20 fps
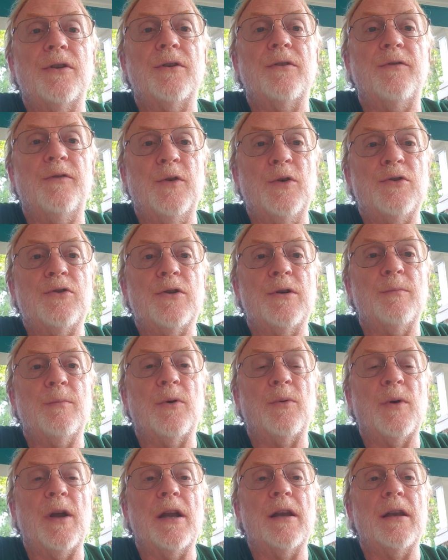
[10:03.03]
in the future,
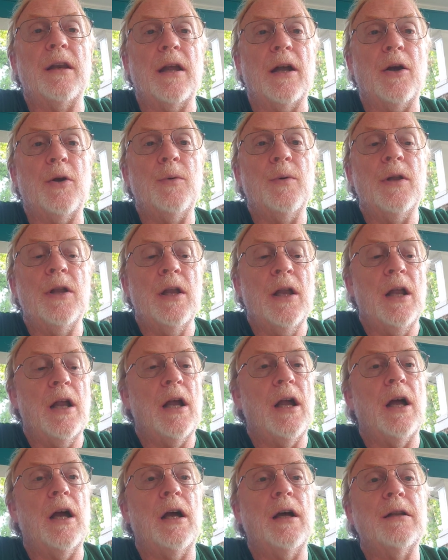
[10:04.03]
but right now,
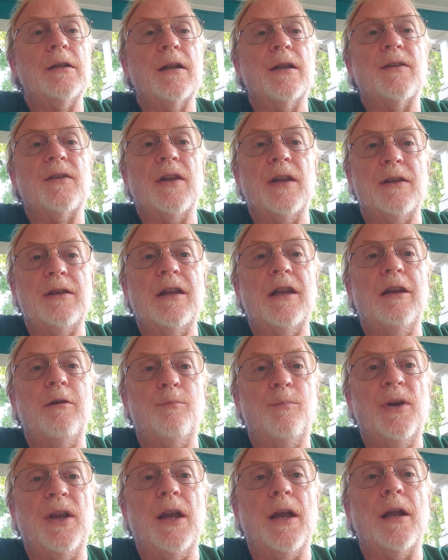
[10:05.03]
uh, let's get the
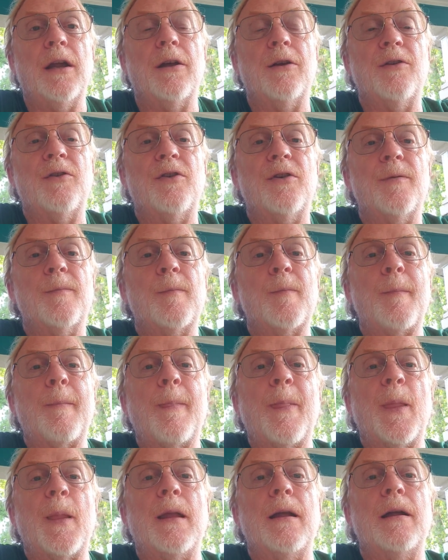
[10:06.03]
EPA under
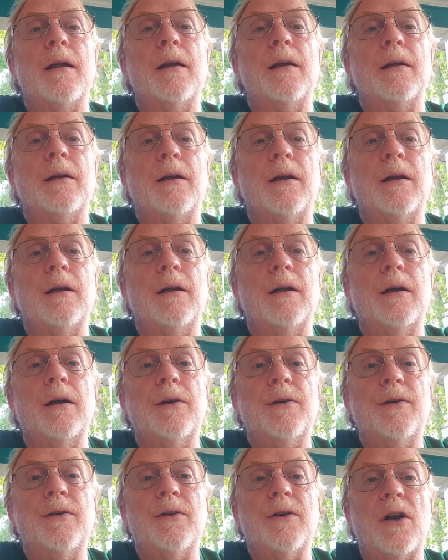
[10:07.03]

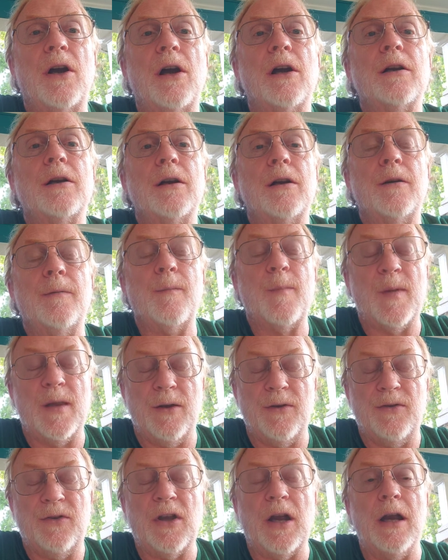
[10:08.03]
under our
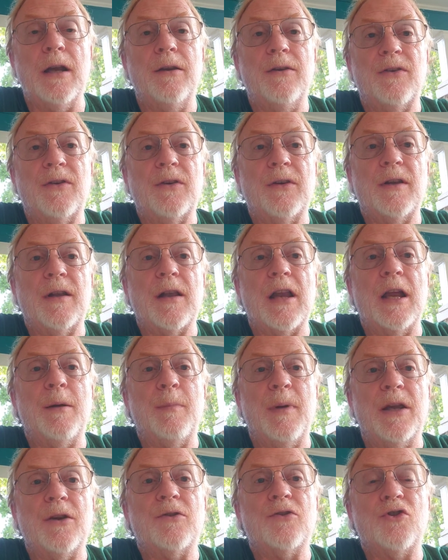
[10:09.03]
sights
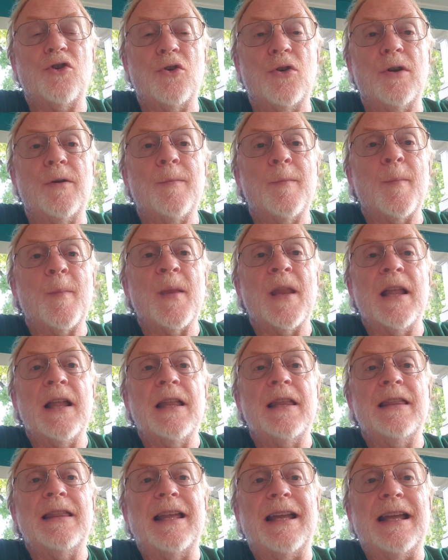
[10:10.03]
and make sure
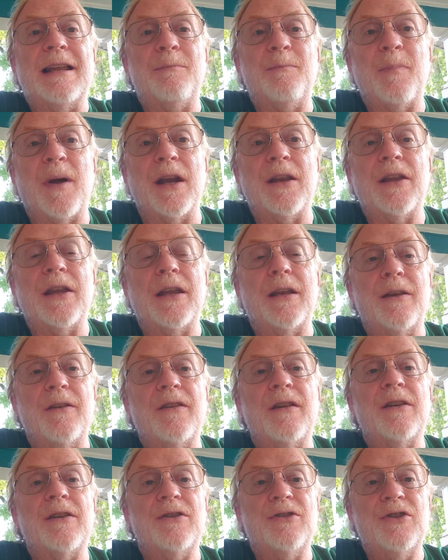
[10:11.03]
that by the end
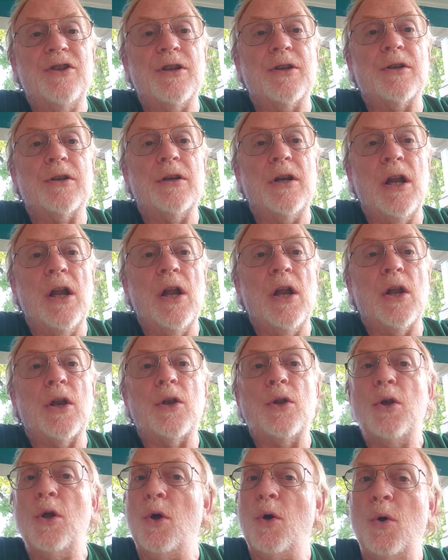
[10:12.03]
of this year,
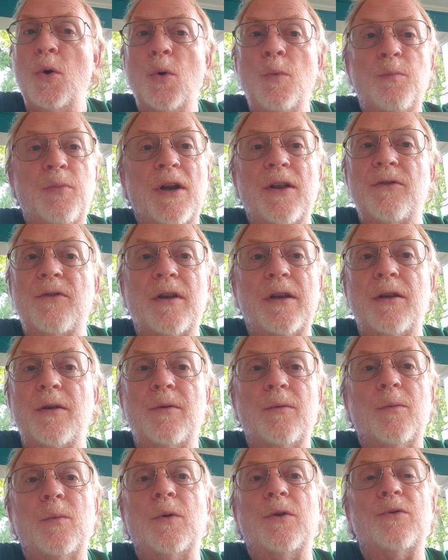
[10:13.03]
no
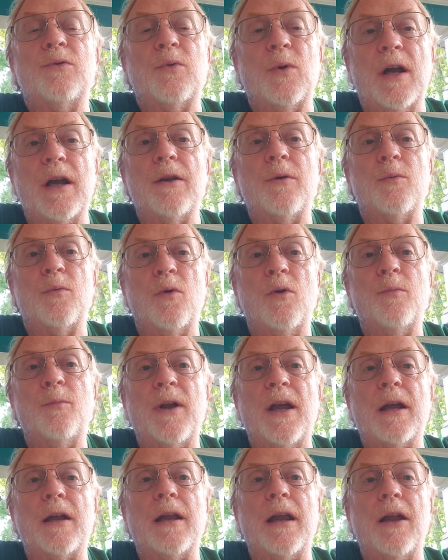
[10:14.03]
president will try to roll
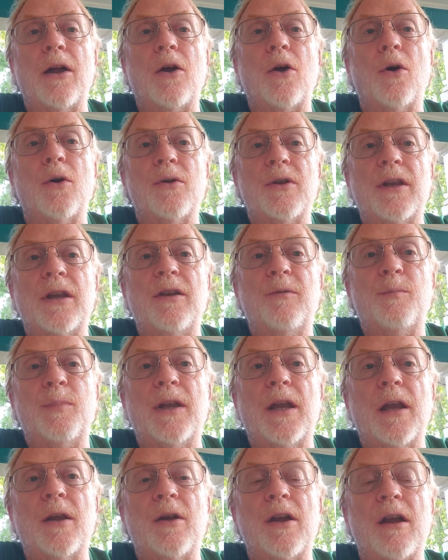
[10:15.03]
back all the
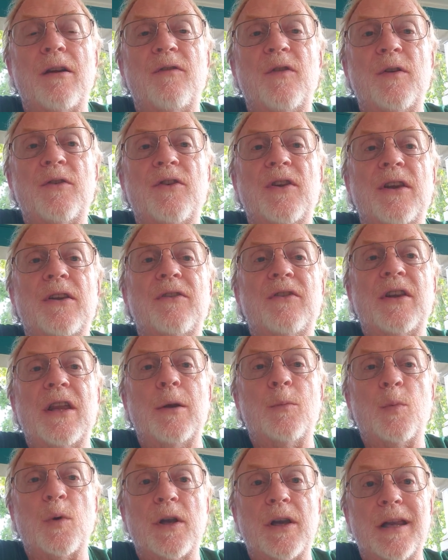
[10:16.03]
EPA efforts.
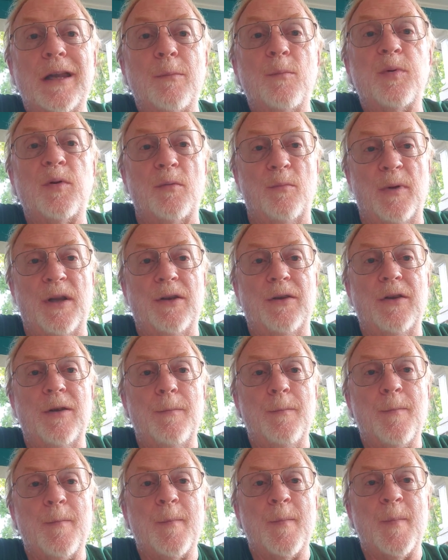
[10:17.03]
Instead, we're going to implement them